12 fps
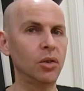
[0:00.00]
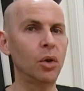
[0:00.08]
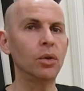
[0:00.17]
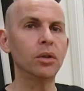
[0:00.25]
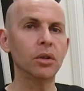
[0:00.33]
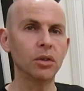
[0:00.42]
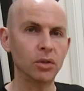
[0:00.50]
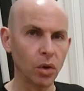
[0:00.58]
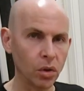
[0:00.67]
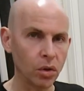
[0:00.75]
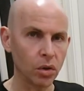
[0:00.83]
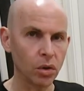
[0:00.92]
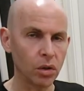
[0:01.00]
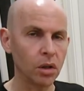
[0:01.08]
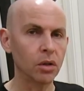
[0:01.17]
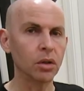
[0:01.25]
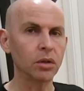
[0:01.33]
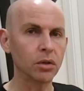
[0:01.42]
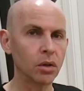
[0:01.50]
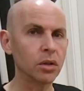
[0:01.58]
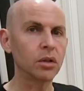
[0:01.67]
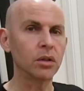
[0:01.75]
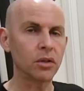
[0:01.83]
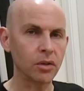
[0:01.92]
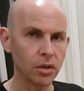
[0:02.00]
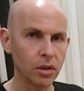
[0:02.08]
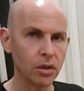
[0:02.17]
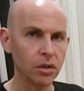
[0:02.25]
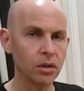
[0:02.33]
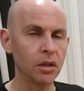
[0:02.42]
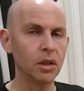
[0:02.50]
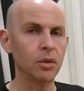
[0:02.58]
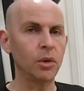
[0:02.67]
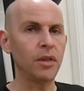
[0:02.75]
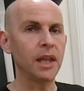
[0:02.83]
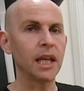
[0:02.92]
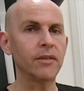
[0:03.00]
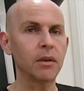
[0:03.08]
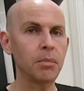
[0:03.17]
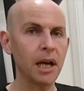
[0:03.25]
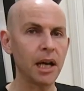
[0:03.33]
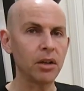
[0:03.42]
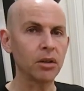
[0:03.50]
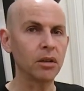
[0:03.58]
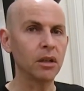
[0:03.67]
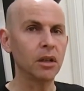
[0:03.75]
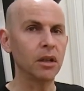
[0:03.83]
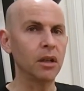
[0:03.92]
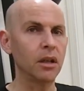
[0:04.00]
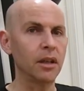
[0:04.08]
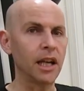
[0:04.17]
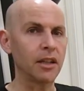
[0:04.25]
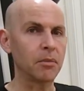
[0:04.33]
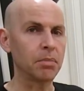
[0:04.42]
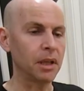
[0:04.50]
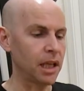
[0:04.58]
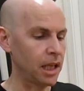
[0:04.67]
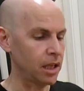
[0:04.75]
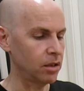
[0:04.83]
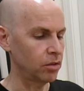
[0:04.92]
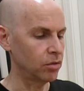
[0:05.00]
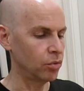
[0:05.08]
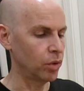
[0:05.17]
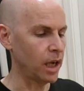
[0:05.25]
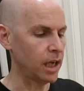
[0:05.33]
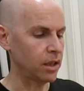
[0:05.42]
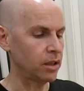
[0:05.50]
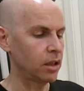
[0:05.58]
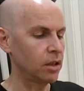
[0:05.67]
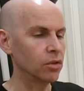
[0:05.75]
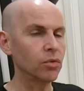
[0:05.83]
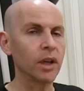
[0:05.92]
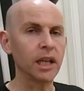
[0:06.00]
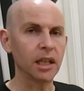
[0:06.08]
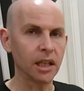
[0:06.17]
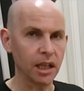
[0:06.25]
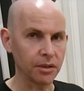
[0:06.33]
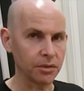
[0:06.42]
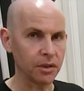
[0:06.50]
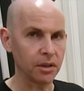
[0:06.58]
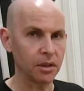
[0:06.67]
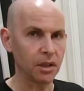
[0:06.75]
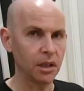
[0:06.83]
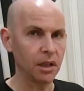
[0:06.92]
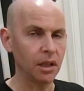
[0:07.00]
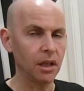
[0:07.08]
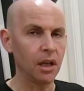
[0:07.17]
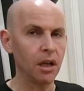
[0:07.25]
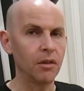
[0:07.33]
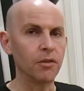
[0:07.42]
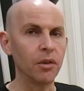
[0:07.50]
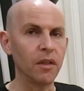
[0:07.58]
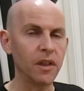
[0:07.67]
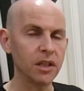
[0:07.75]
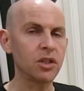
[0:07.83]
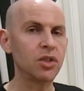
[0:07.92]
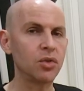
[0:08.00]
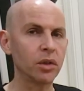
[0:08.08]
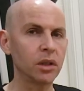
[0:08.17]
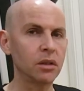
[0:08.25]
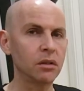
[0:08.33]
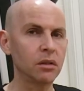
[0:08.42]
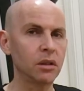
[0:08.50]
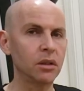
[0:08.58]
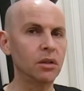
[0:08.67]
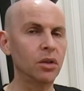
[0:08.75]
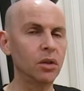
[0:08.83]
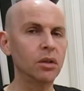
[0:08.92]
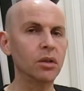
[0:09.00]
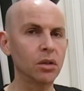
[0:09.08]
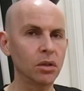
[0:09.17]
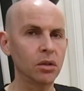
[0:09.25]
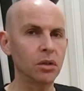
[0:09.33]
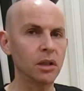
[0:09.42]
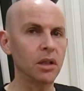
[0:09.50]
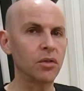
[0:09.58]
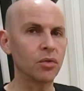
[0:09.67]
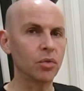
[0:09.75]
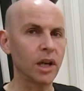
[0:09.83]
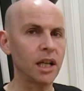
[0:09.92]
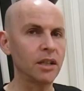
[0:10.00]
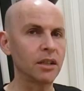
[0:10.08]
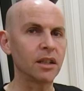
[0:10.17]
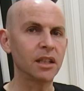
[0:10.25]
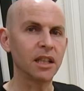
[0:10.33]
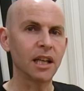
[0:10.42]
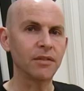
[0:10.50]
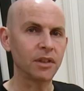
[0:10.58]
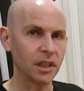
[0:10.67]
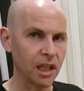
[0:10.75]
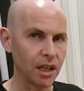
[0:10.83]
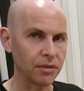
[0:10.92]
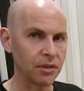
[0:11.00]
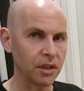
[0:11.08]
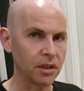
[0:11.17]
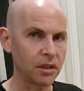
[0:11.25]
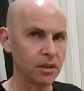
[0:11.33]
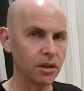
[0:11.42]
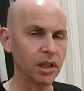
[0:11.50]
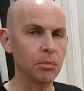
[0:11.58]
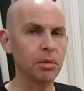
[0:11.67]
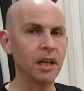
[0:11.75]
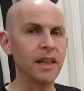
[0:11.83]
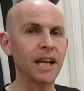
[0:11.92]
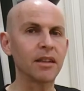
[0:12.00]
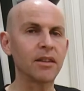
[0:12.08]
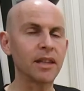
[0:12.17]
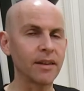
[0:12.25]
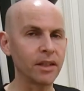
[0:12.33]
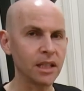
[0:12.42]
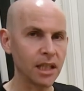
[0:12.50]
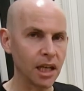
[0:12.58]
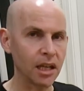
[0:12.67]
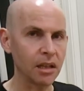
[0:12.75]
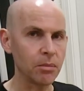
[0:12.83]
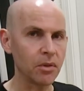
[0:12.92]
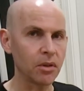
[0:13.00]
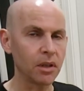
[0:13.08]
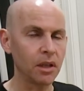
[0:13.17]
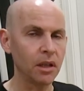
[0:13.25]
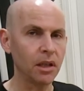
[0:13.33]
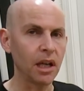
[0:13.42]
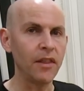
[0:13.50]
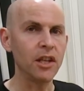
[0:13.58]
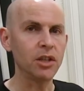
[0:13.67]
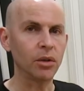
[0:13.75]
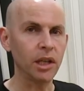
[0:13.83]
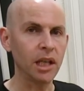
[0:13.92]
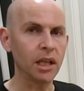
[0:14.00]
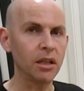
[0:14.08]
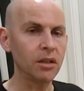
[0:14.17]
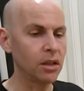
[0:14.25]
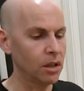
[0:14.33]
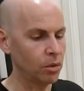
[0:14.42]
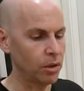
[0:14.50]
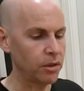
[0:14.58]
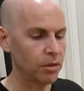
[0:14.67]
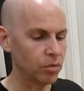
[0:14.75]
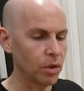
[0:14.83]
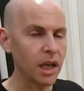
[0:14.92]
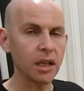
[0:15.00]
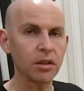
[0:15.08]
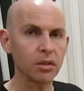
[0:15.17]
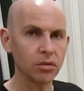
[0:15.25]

don doko or don tsuku, we think of a pattern that's played right, left. For this drill, don doko is right, left. You're going to play that 7 times, and then you'll end with right.